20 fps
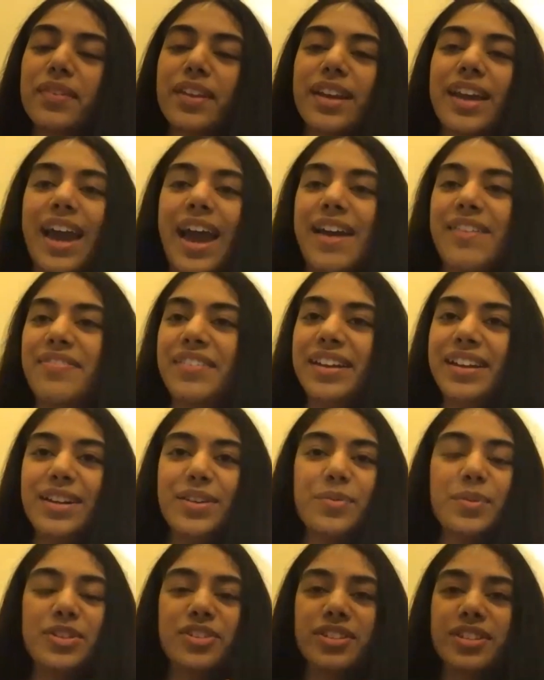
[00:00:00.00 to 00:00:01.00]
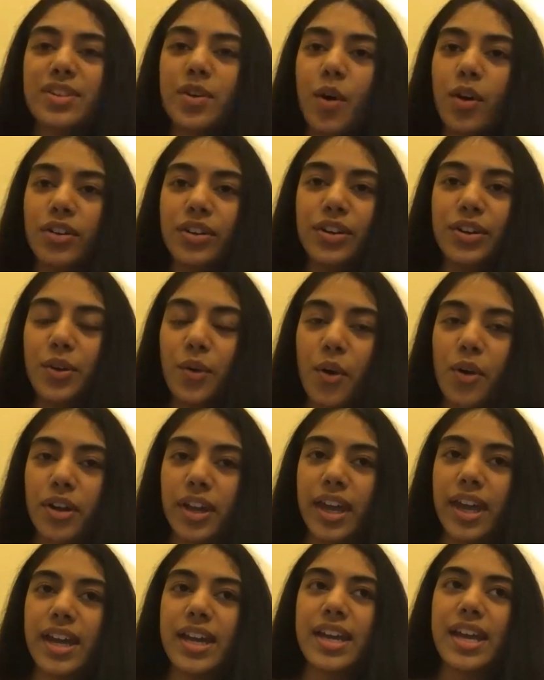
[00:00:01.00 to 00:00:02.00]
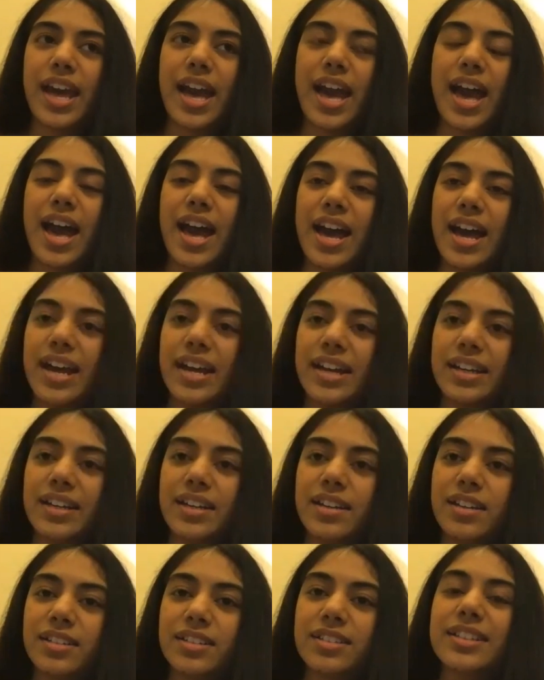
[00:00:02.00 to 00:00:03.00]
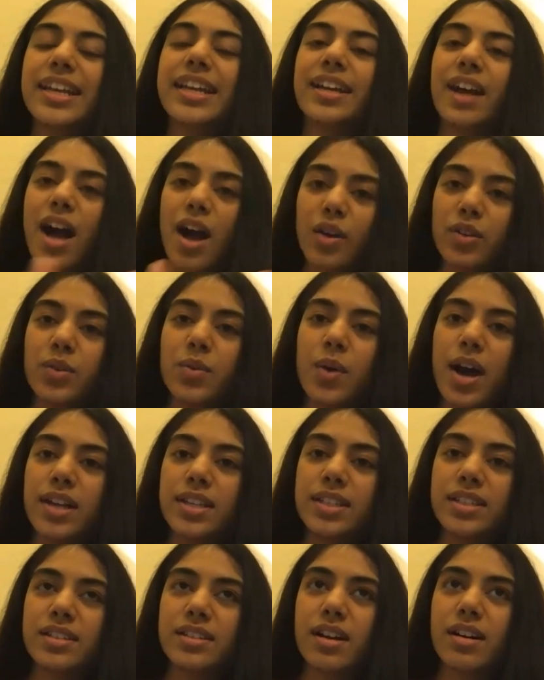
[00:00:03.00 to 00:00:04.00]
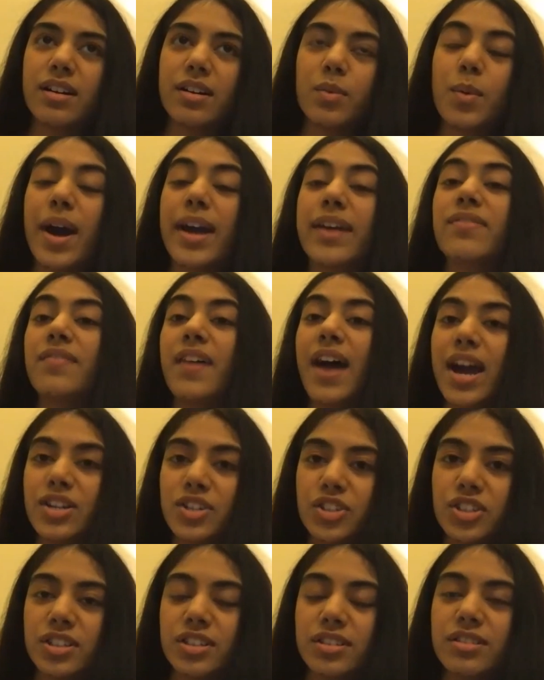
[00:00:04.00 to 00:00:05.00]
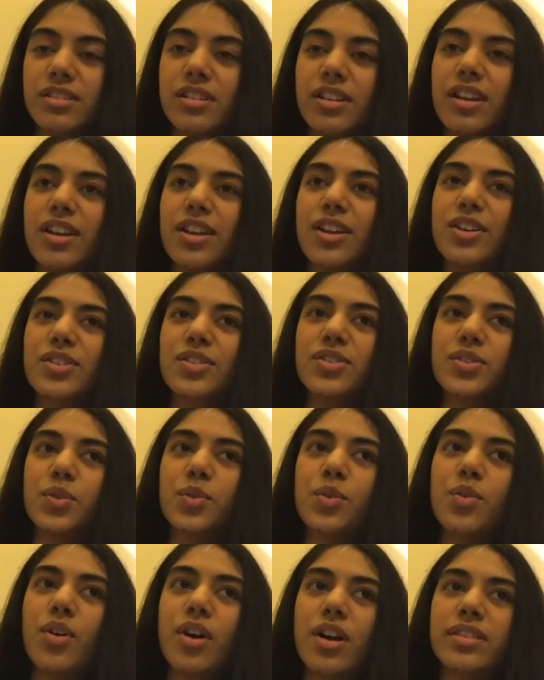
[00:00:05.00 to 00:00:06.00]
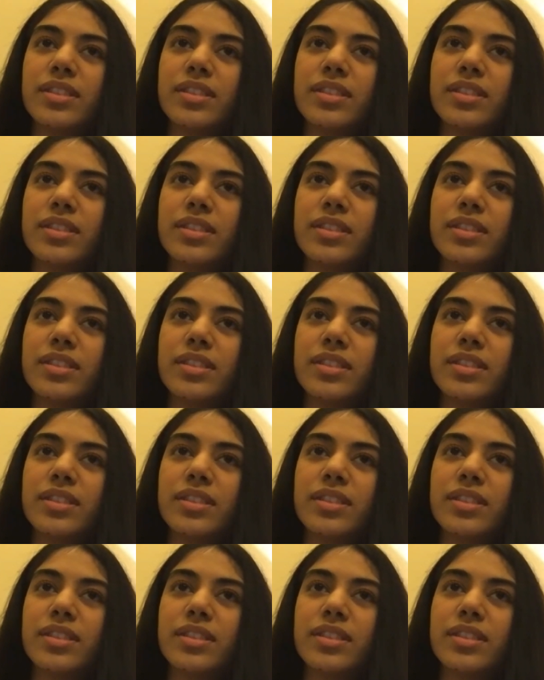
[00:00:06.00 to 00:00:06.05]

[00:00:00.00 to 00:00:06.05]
and then we just got to talking and like how you asked why fashion. So